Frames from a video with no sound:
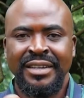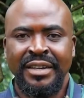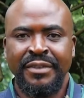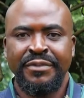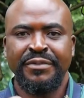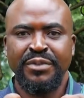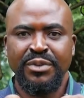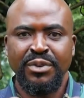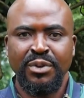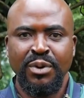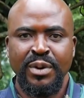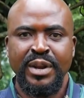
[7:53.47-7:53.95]

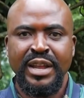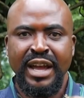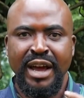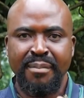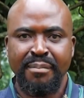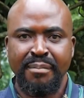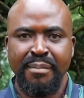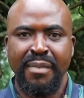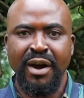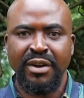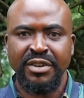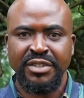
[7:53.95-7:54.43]
if you know the
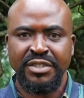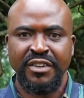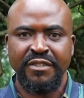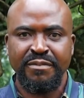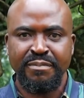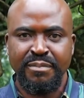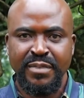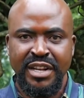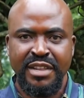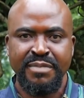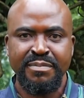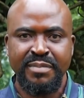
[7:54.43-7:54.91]
amount of
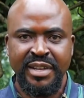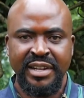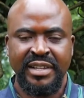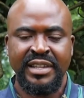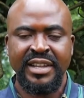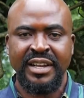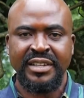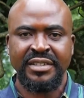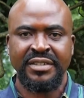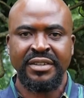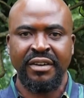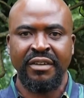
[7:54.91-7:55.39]

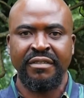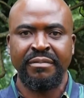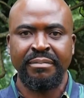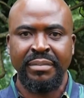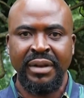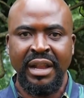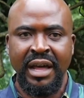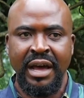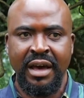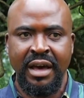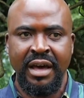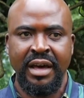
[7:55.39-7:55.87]
millimeters of
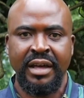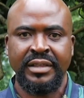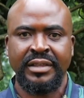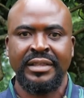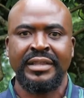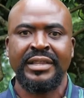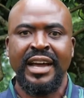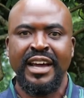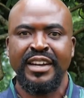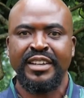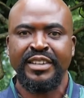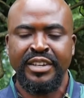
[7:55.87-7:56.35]
blood
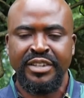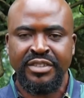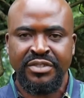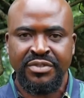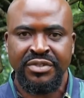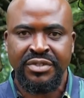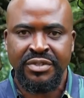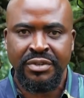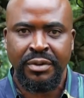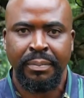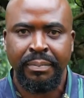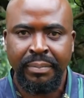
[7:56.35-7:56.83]
that need
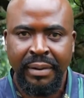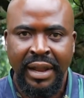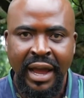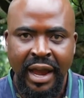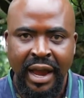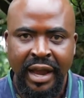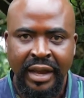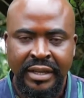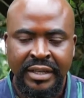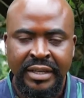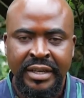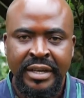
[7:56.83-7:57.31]
to
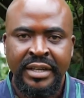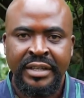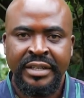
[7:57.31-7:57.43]
supply